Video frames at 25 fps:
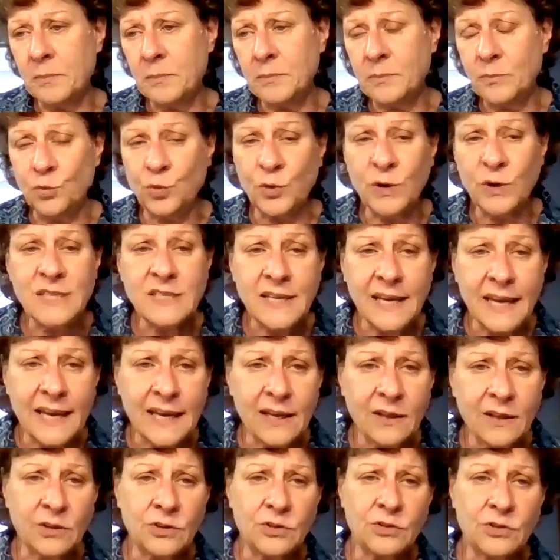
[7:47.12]

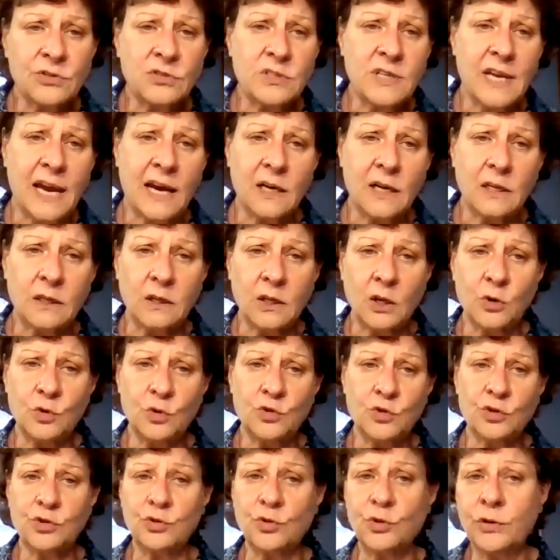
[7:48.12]
retailers that
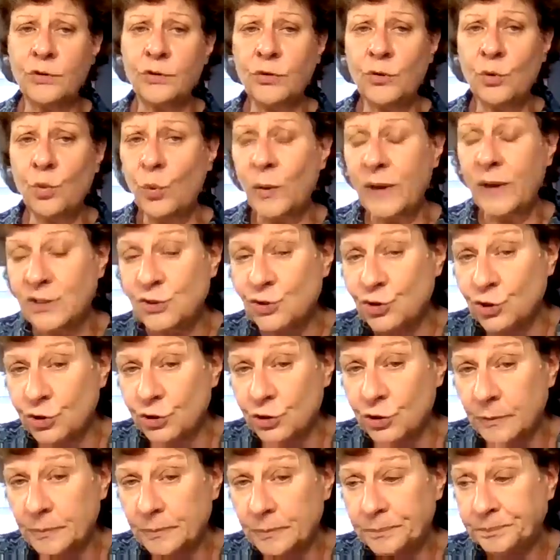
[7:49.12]
close during the
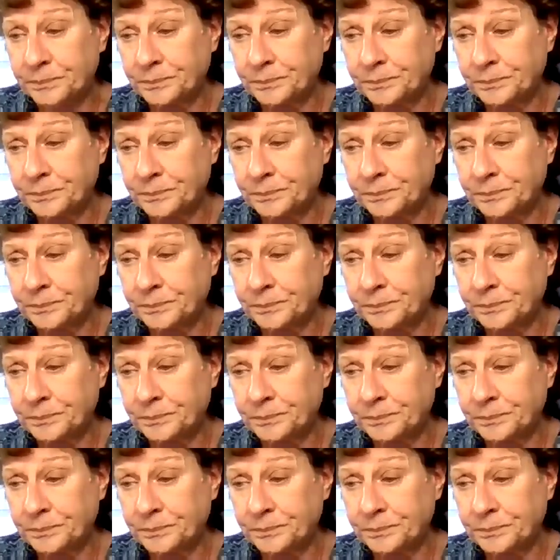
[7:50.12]
winter.